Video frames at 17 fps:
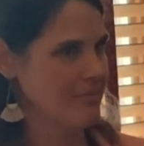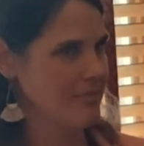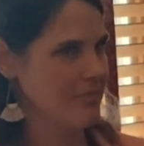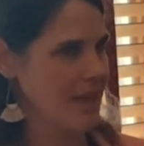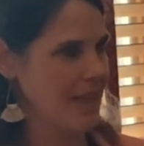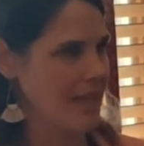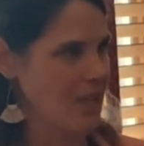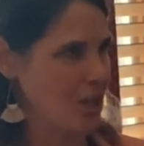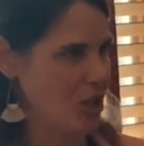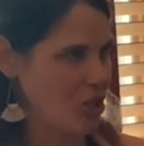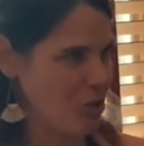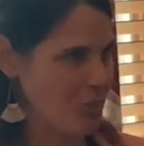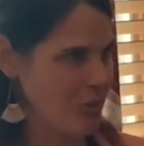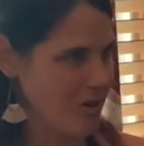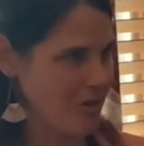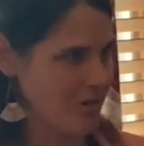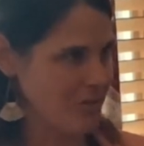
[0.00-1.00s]
like a
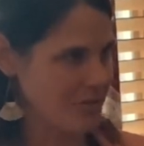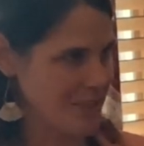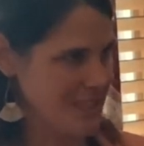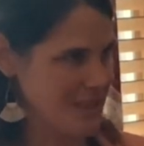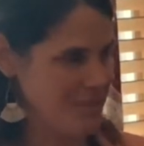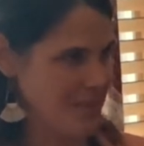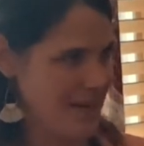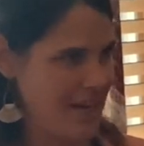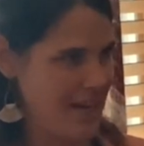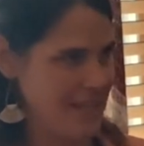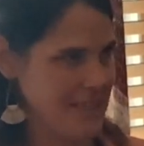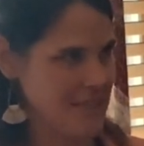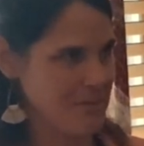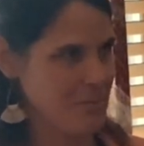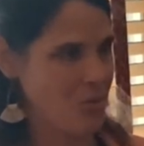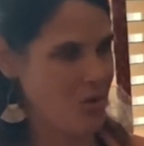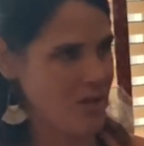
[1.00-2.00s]
herbal response,
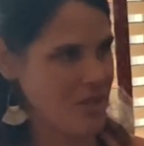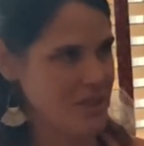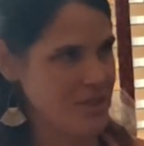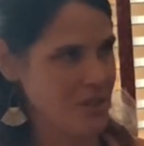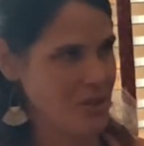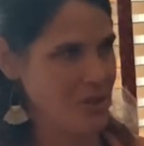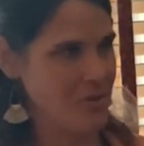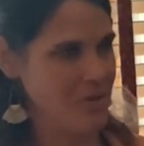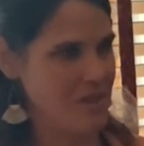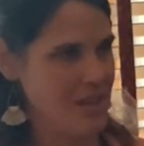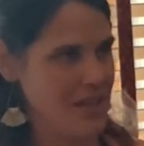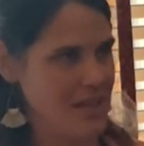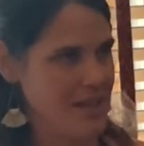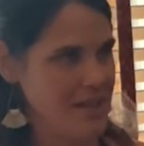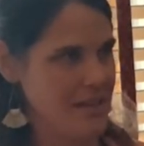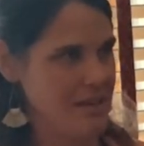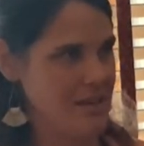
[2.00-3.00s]
more so
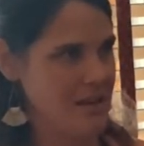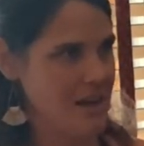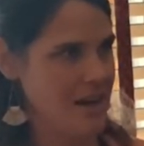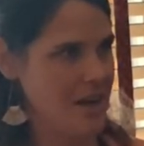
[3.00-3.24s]
than